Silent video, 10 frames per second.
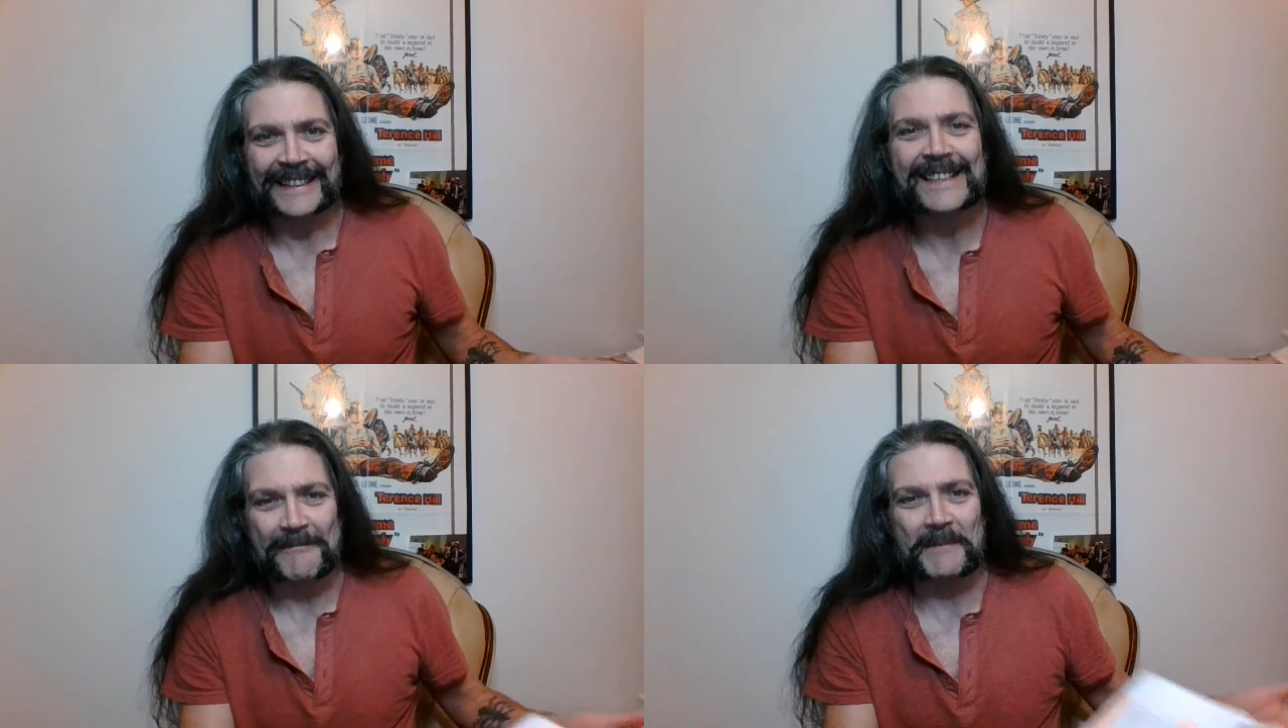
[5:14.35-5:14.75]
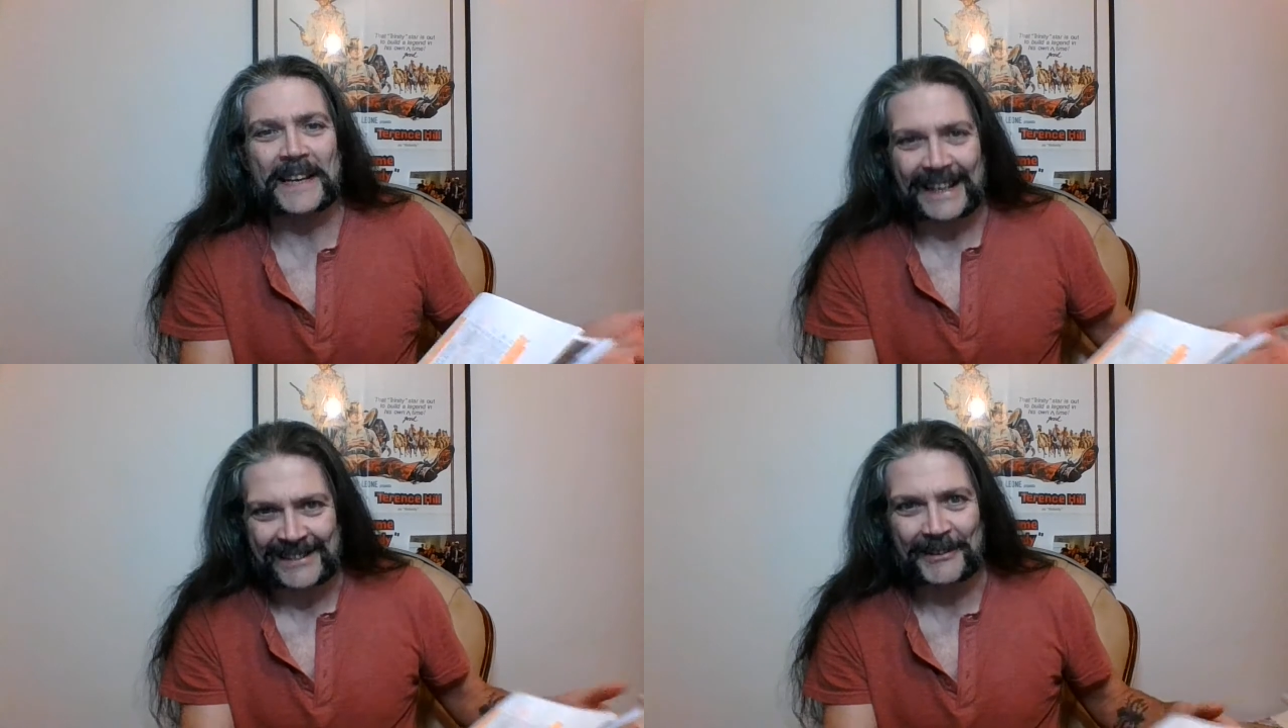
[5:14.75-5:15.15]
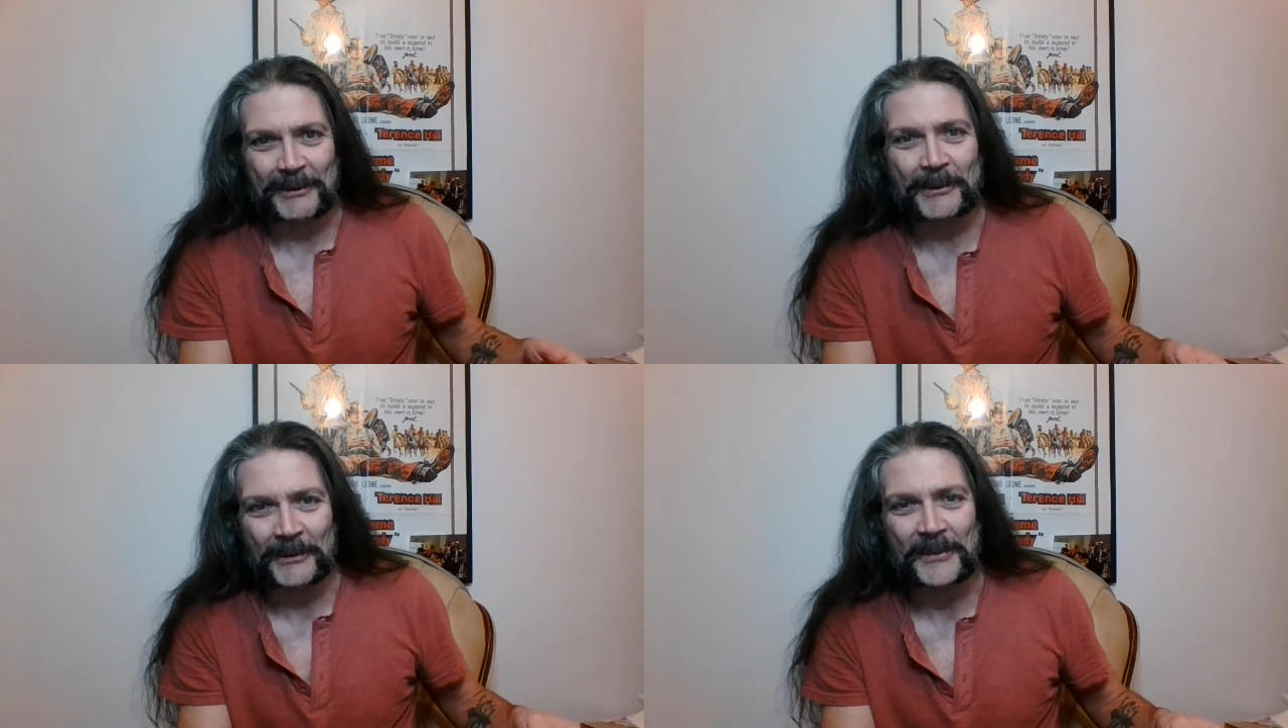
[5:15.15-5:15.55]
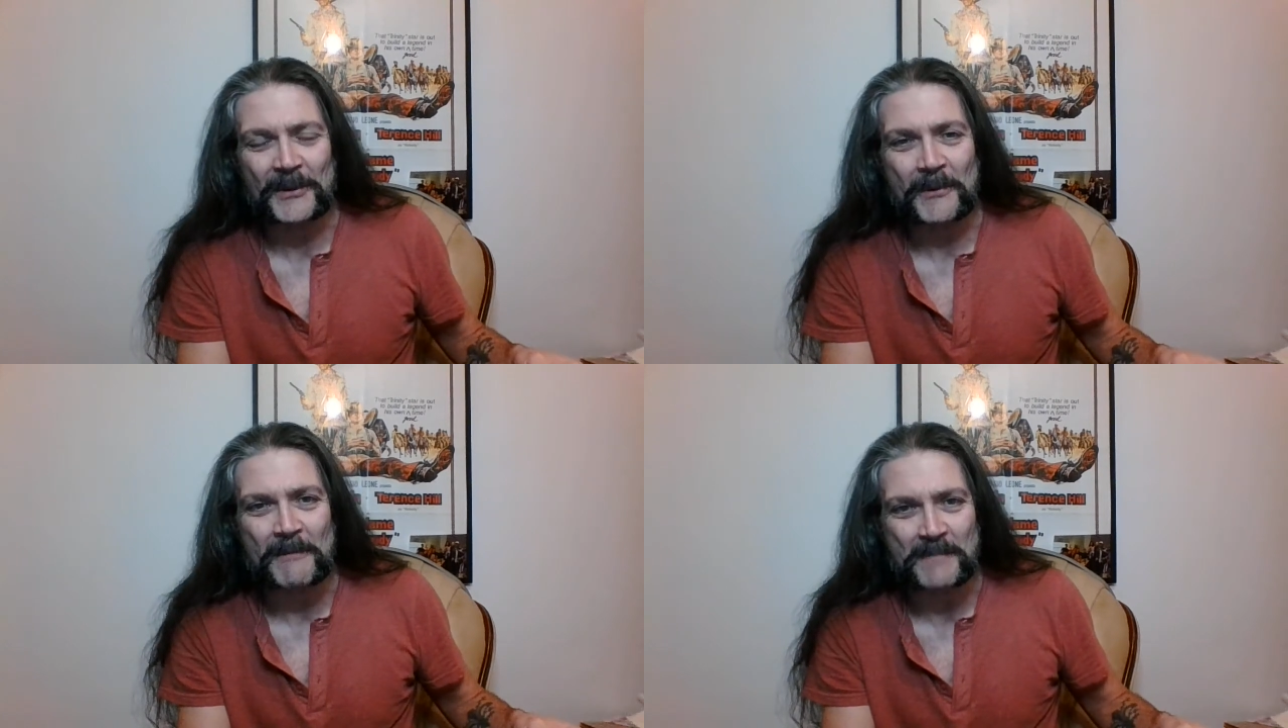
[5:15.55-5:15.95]
this applies to the whole of
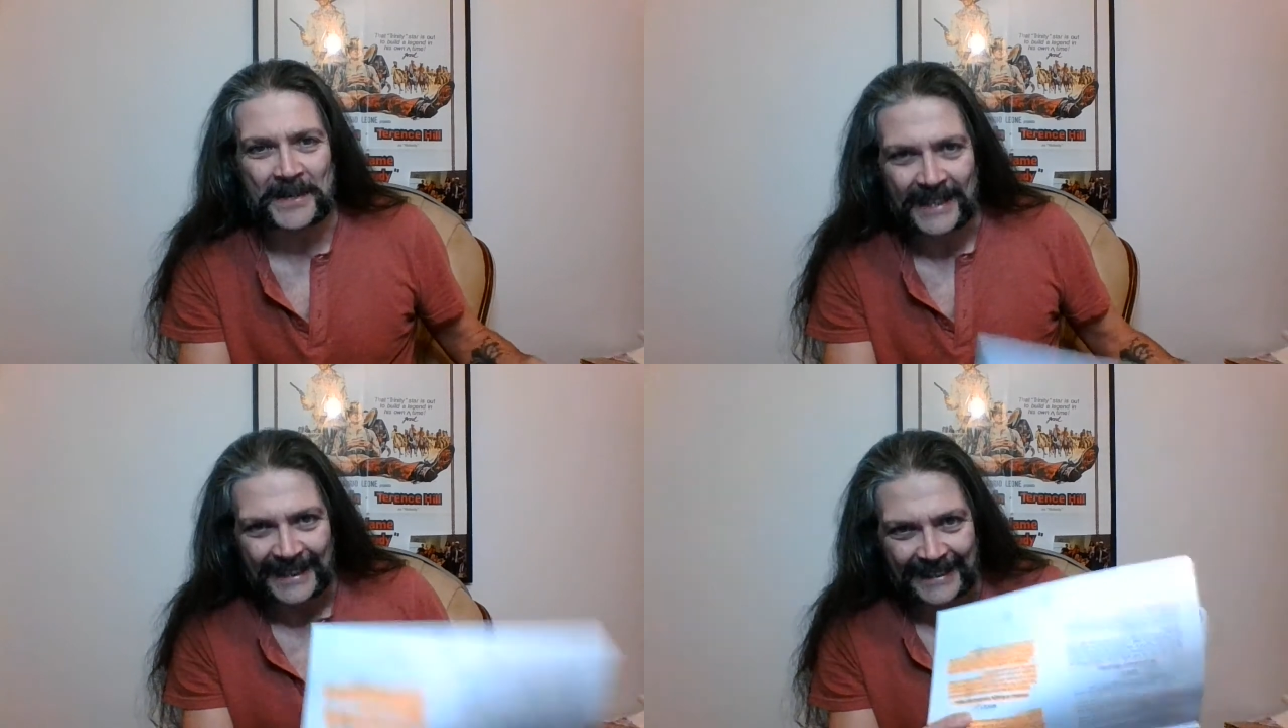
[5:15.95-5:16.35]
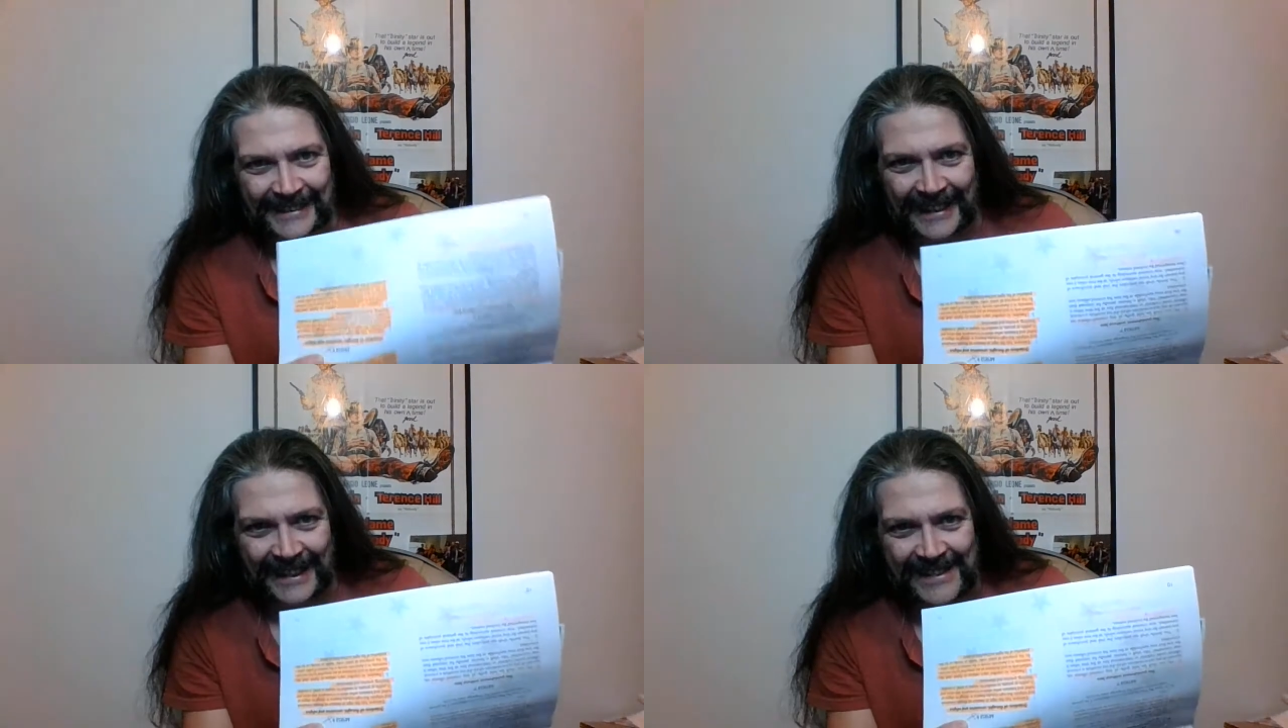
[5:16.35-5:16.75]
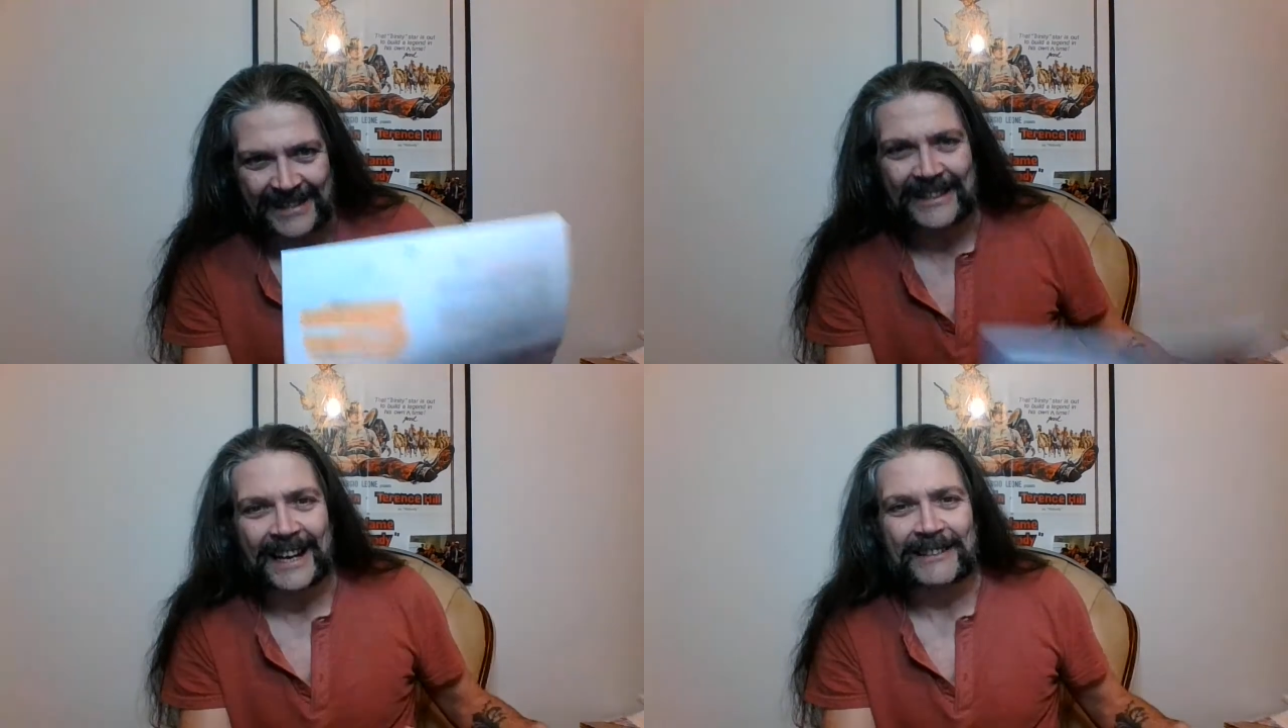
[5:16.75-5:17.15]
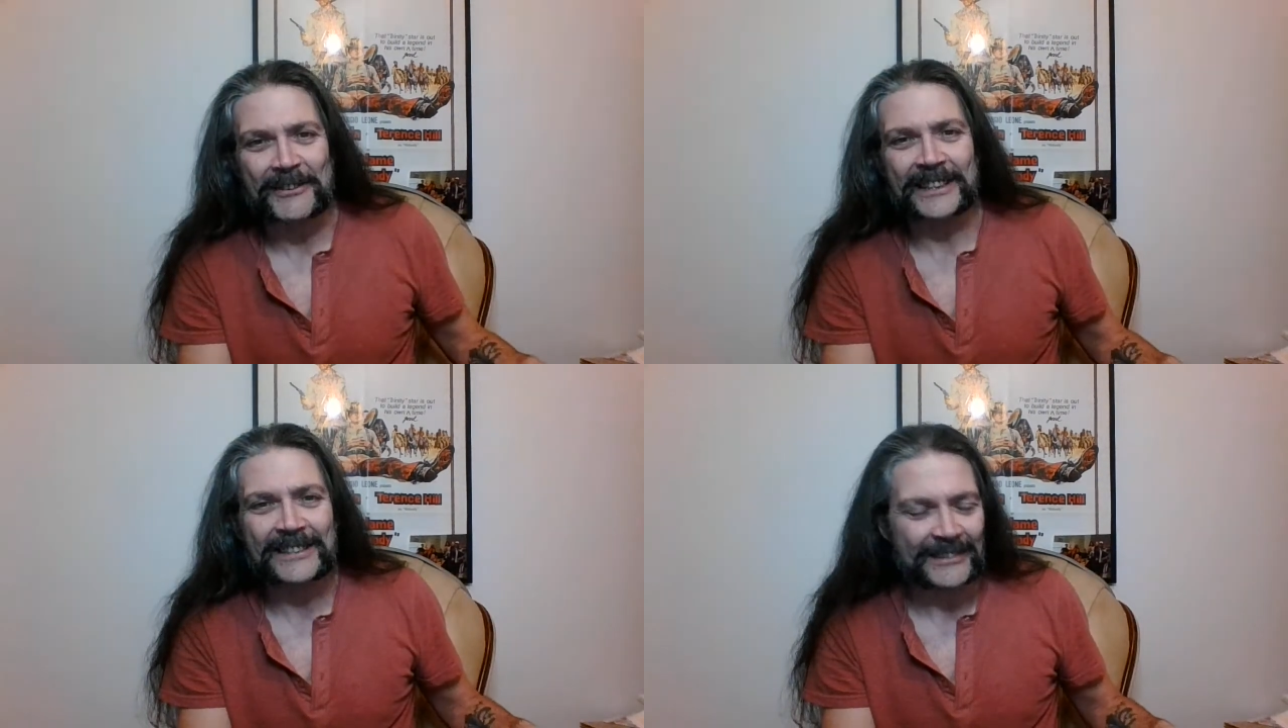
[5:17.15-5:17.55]
Europe that has
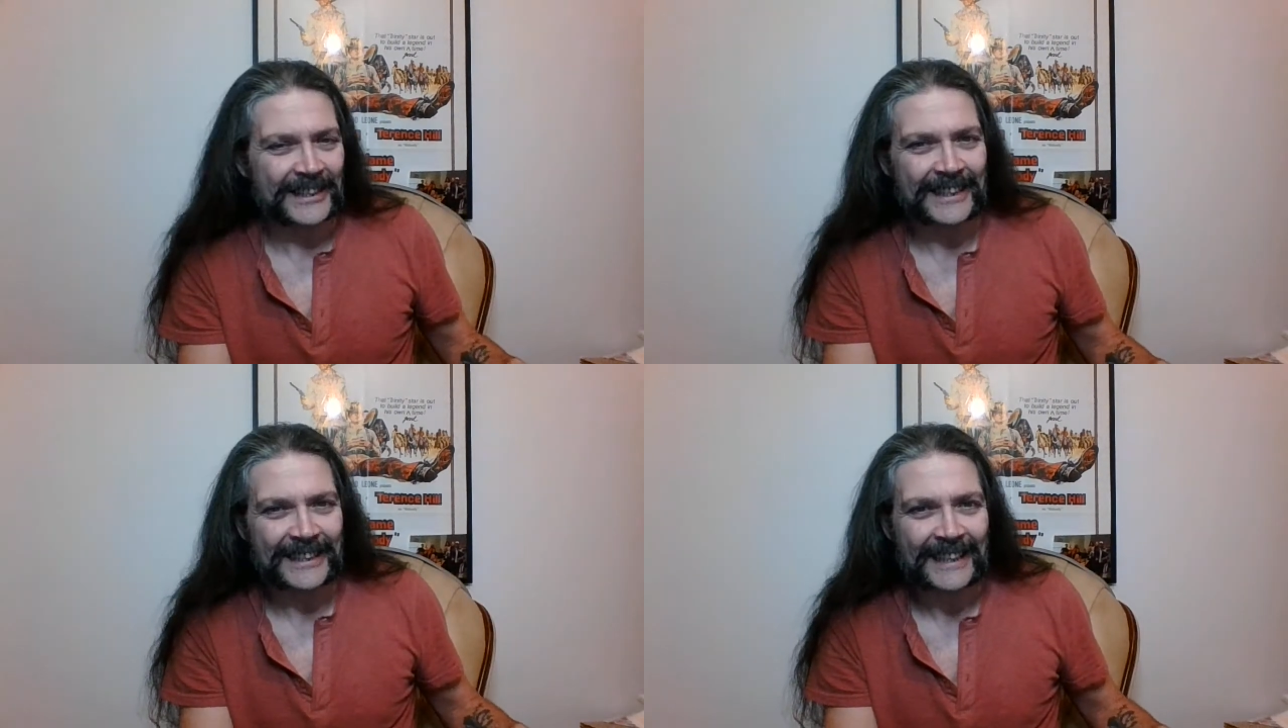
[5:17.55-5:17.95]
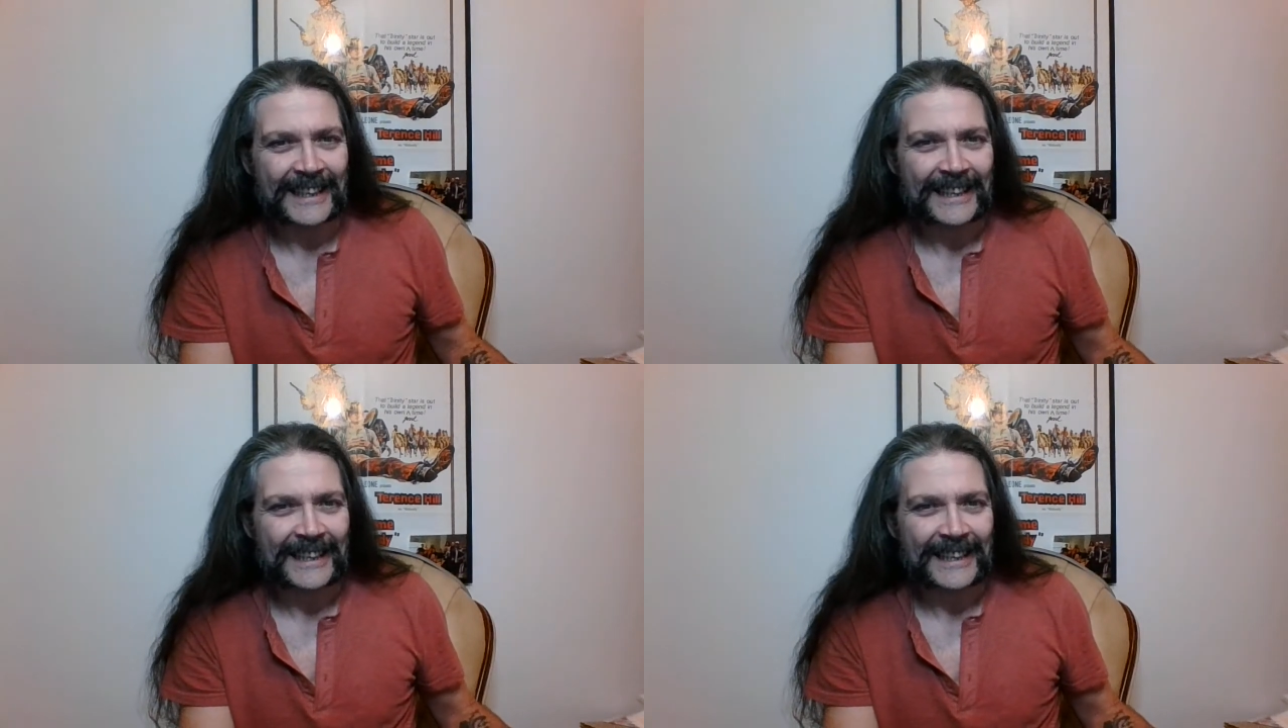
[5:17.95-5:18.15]
agreed to the